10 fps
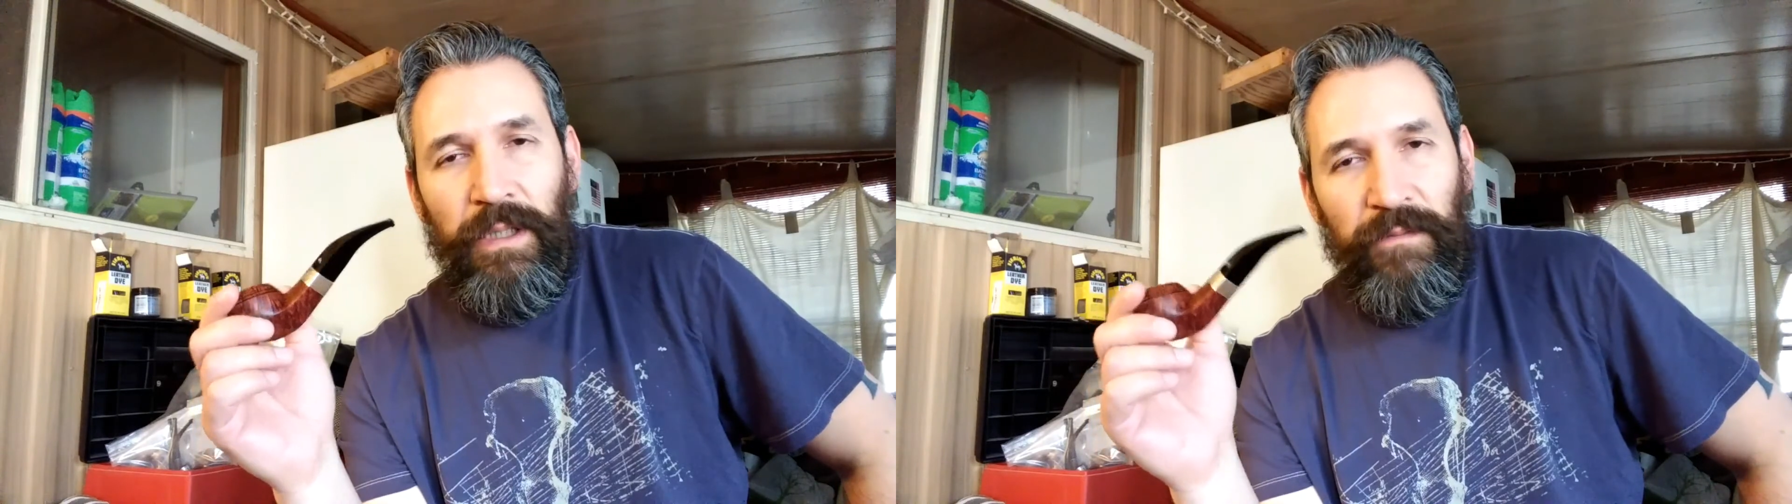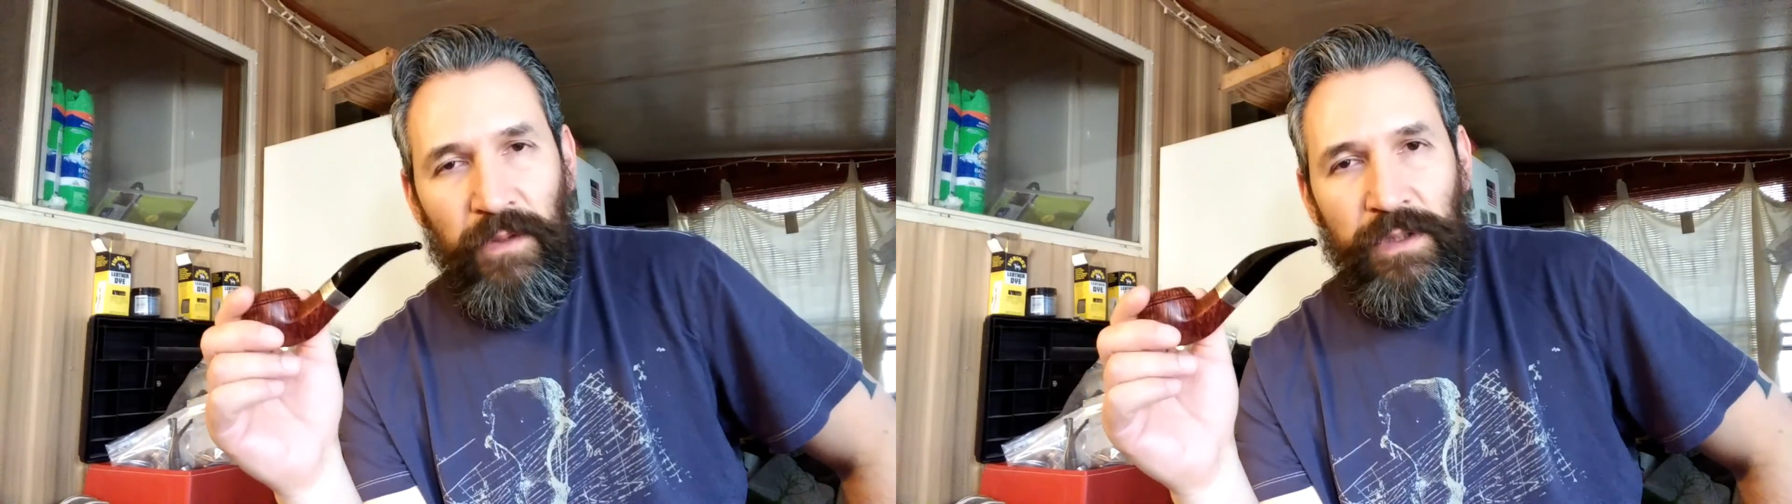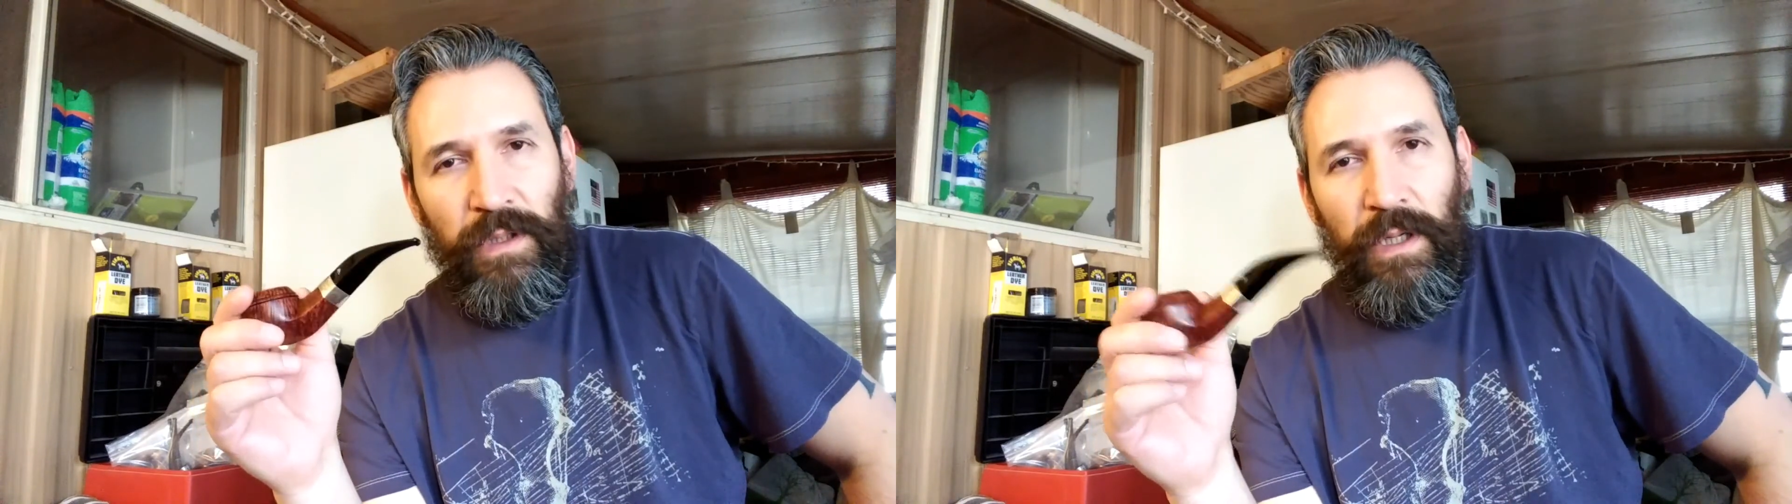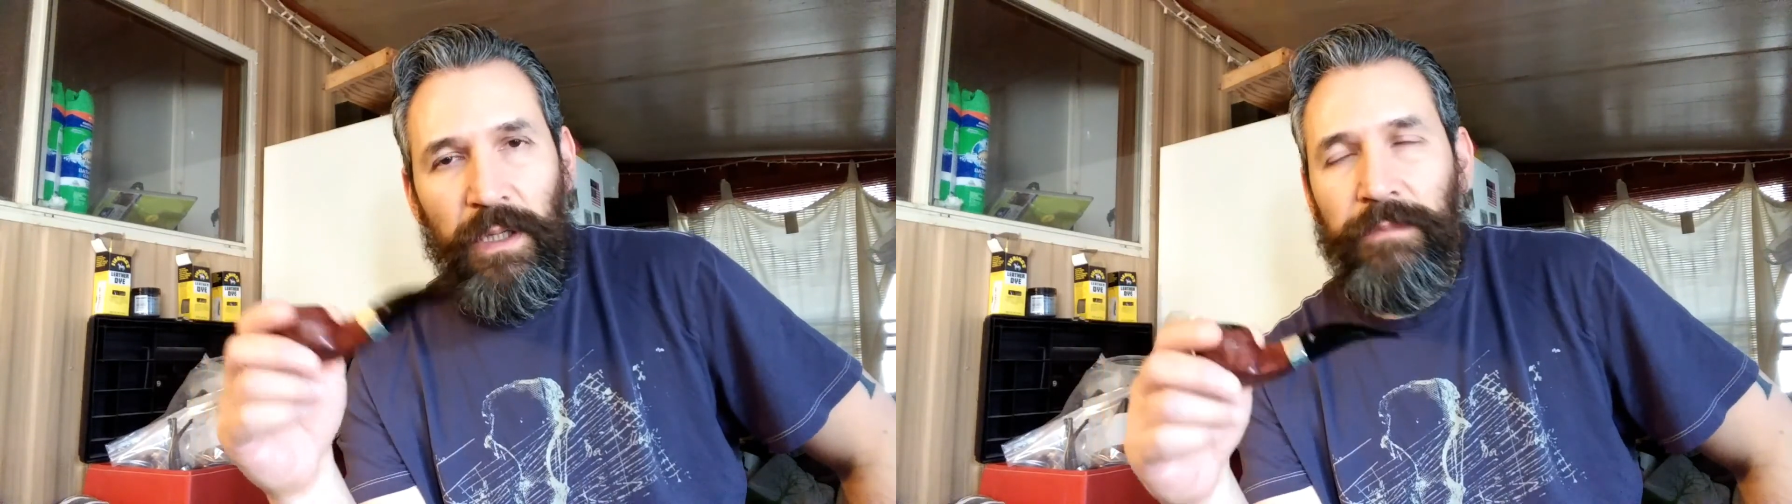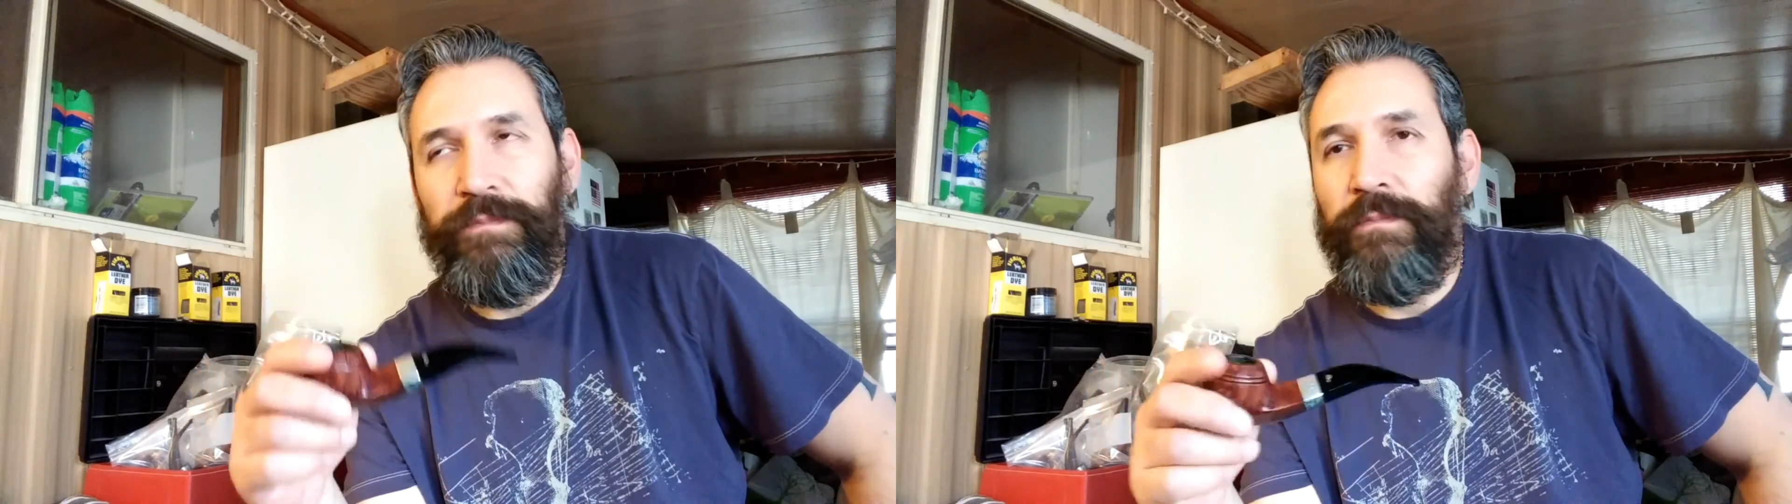if you still are.
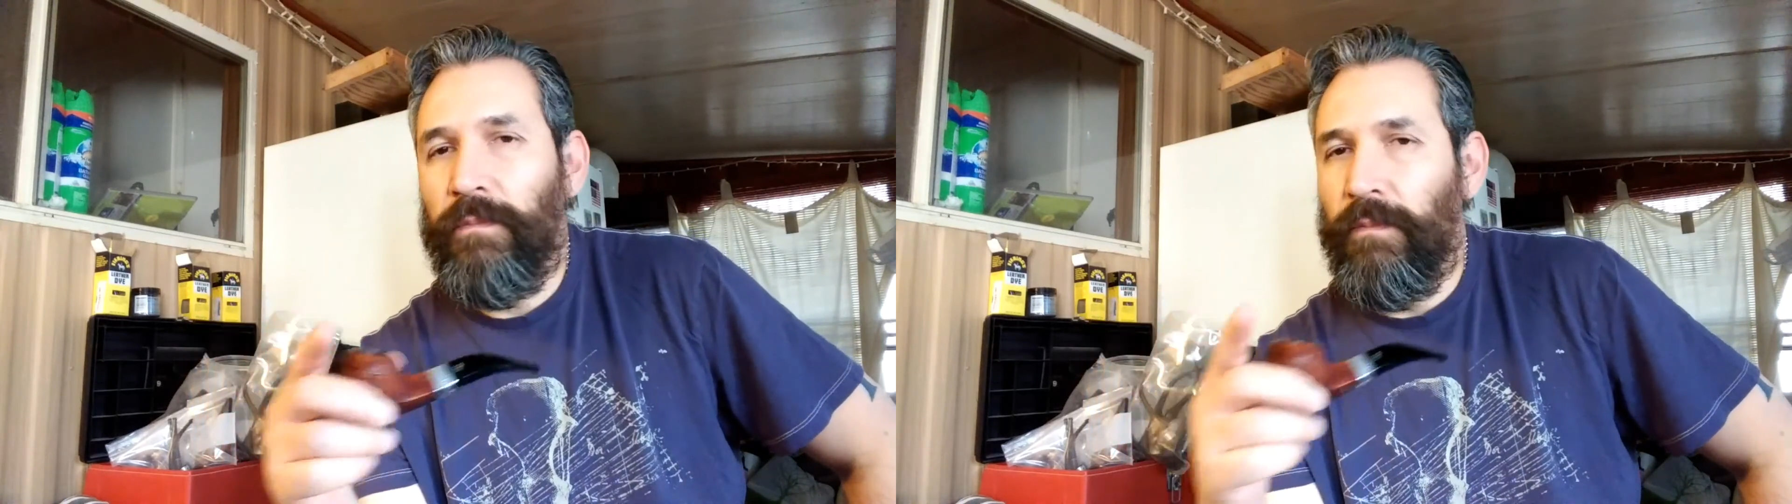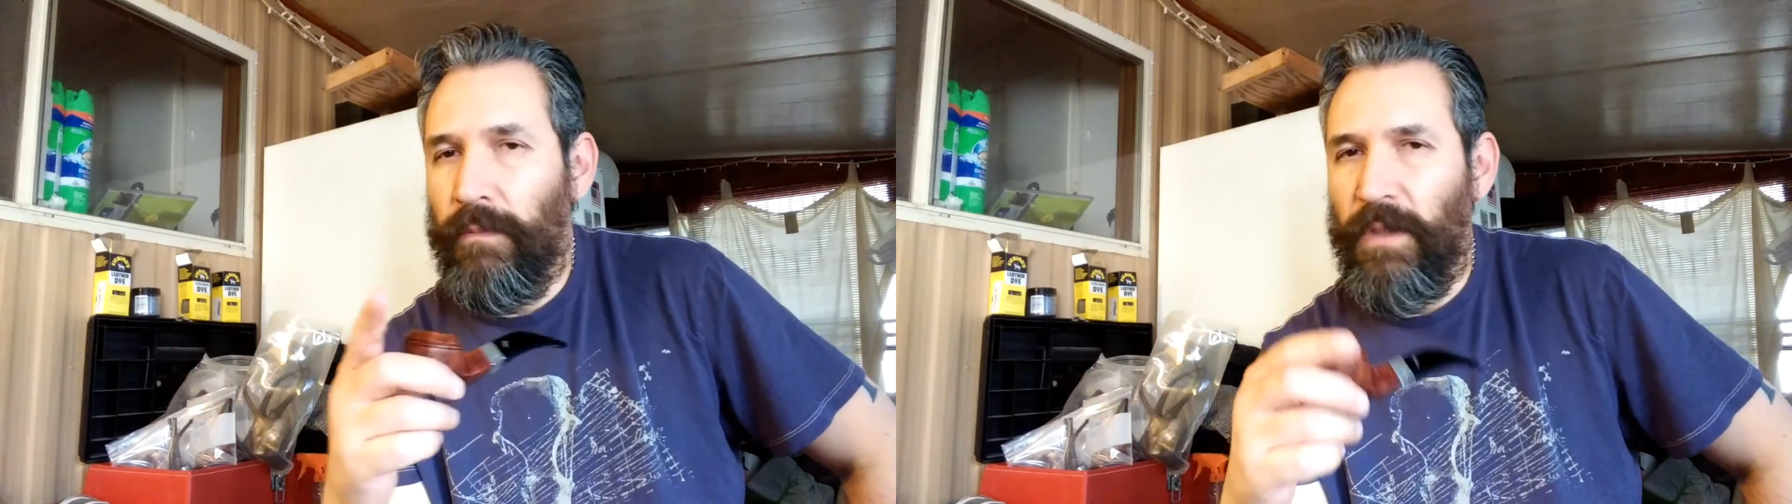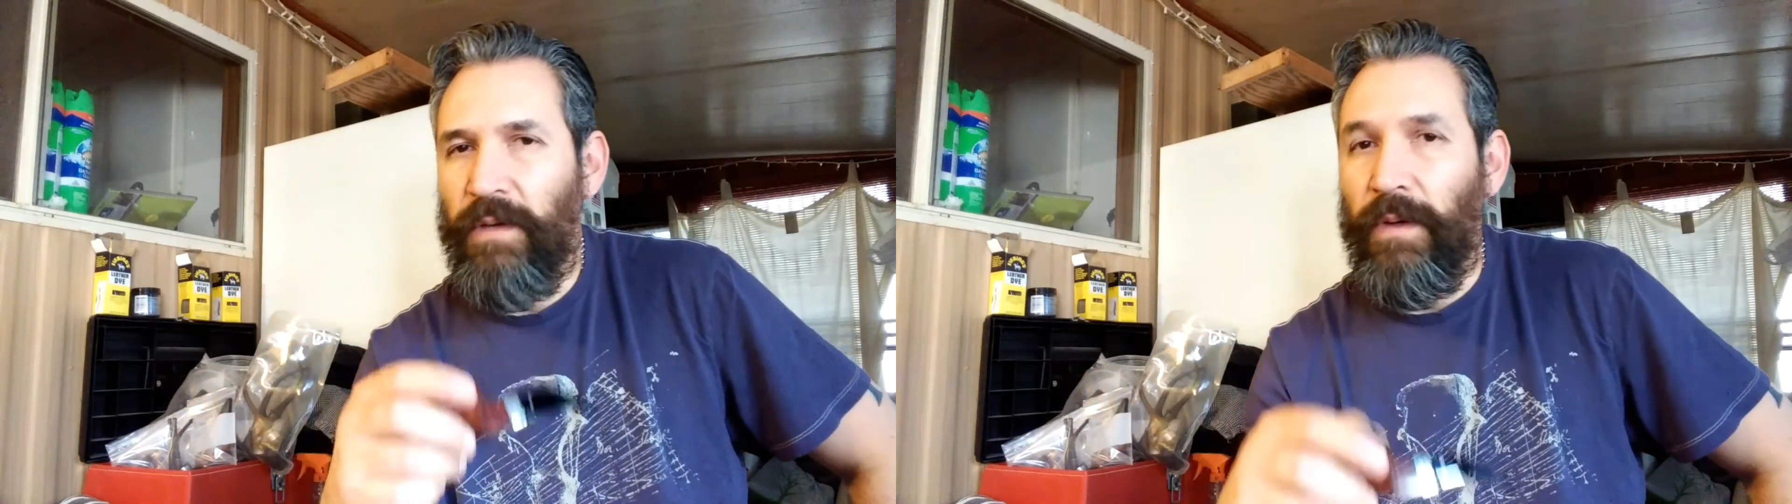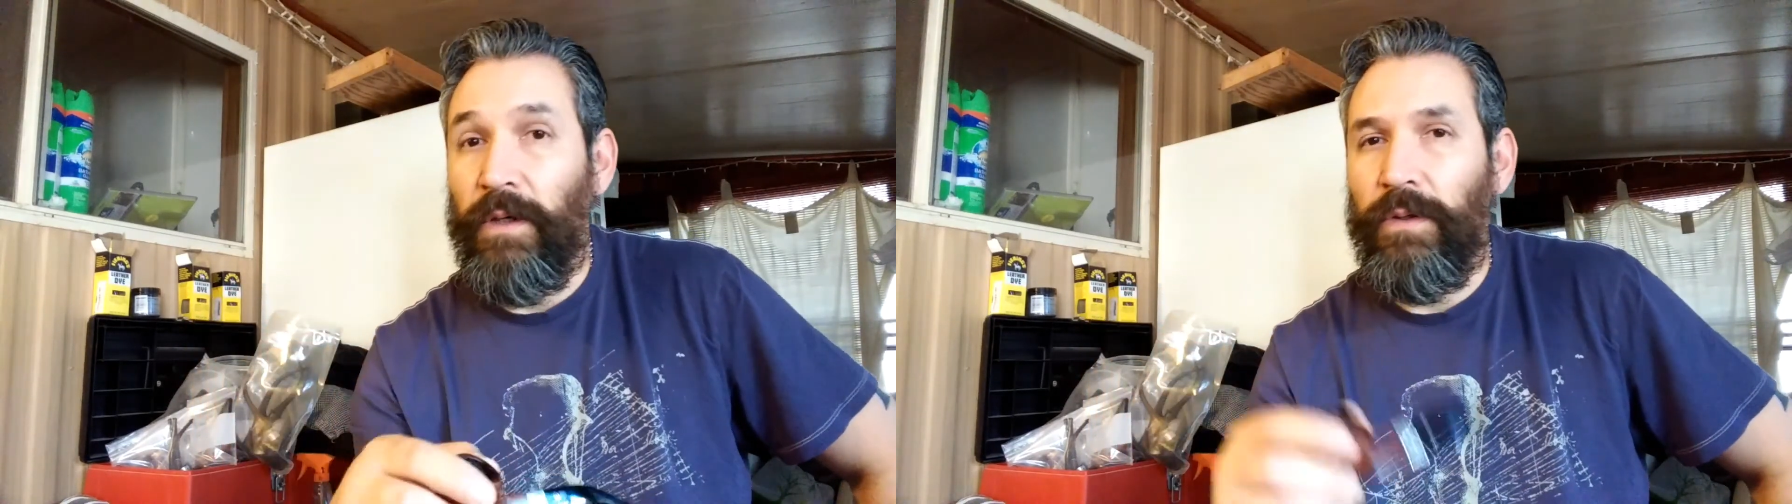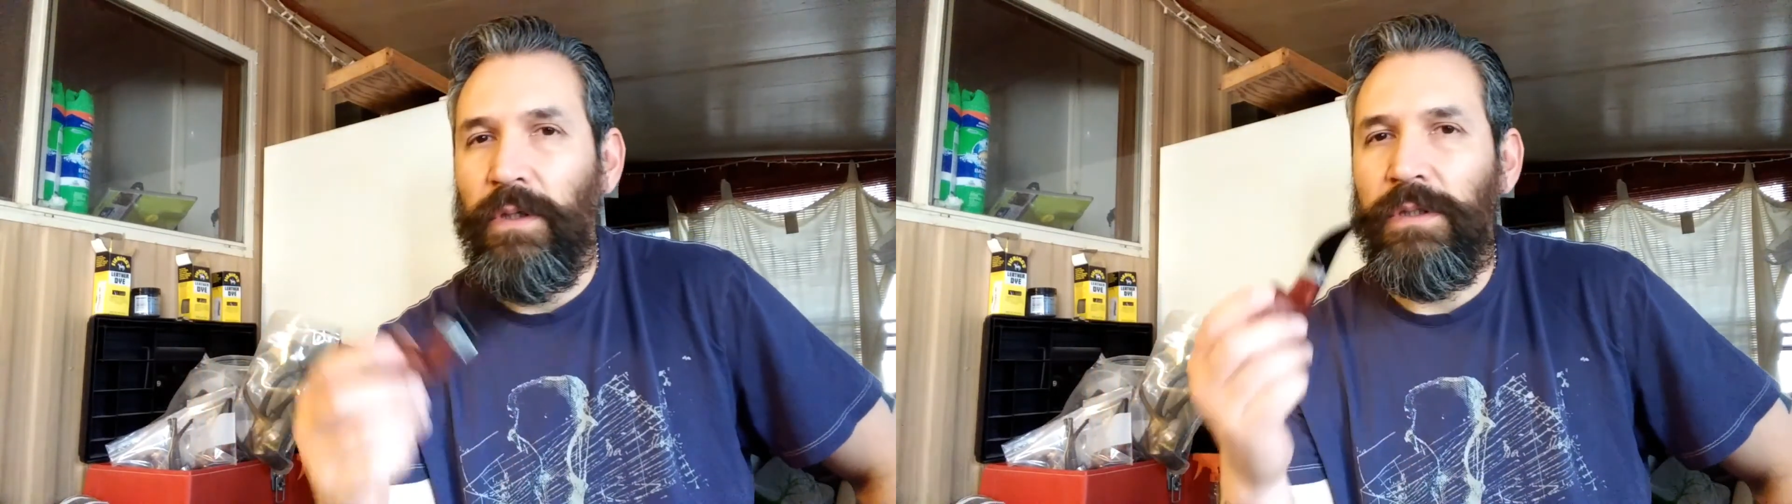Bye,
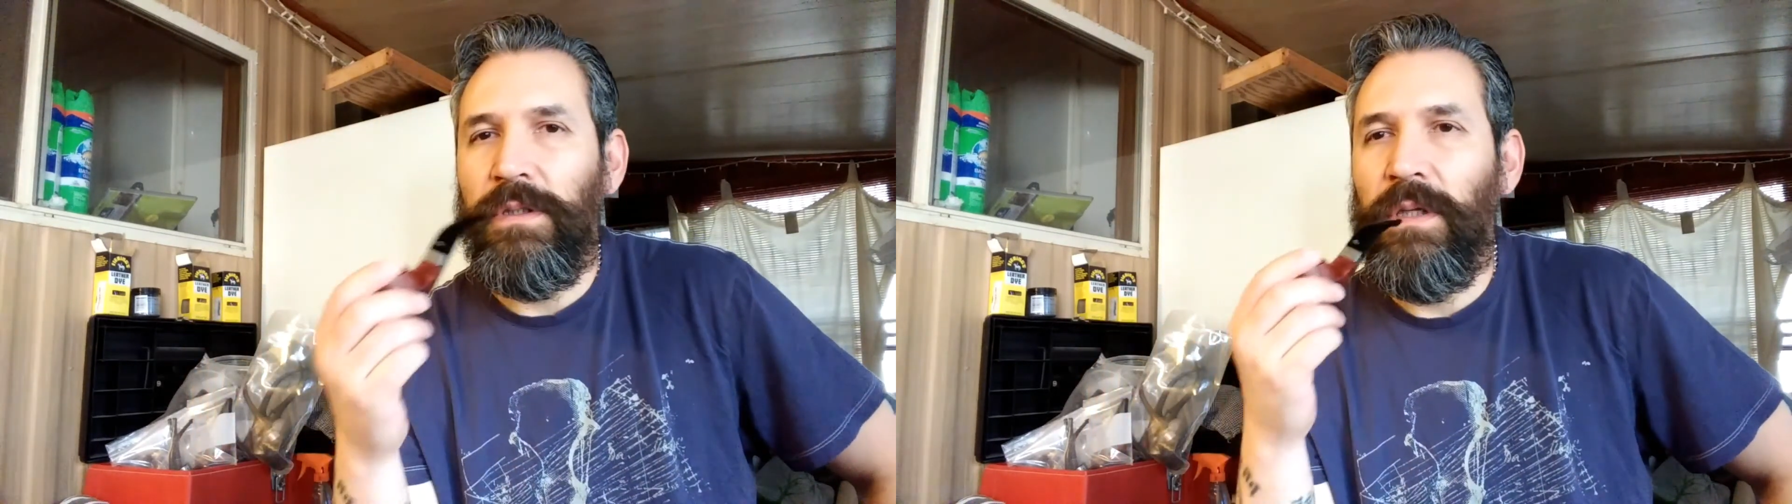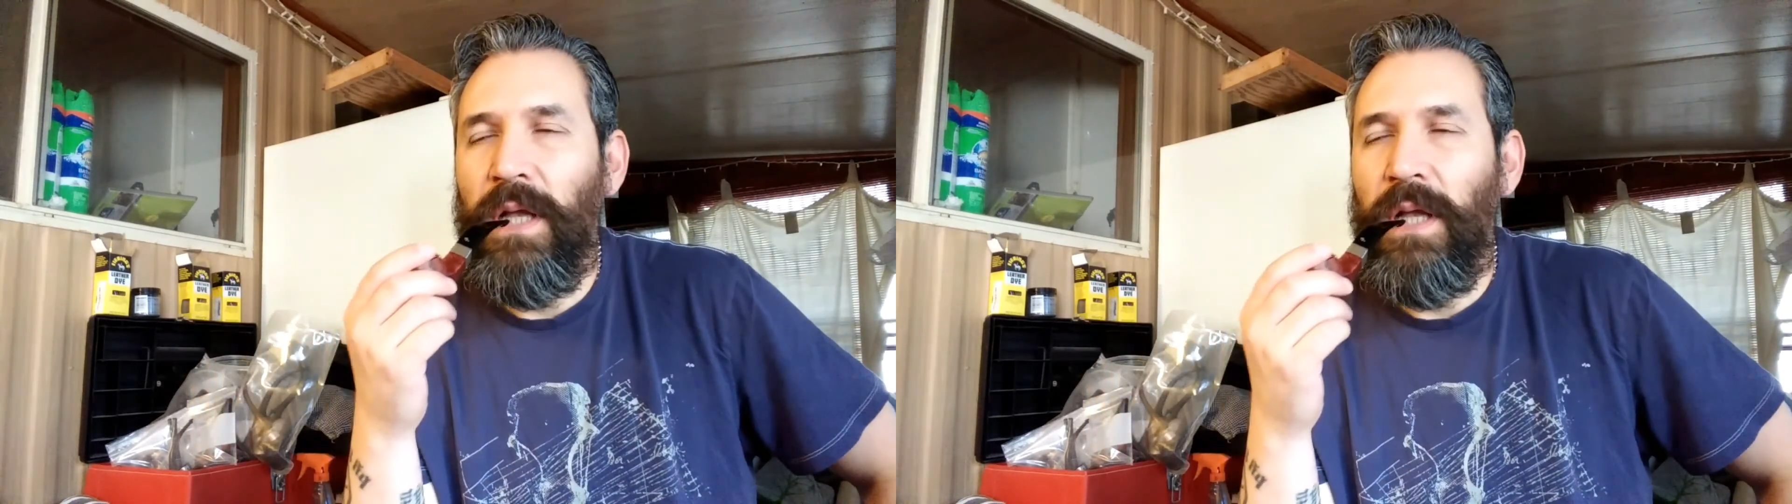con Dios.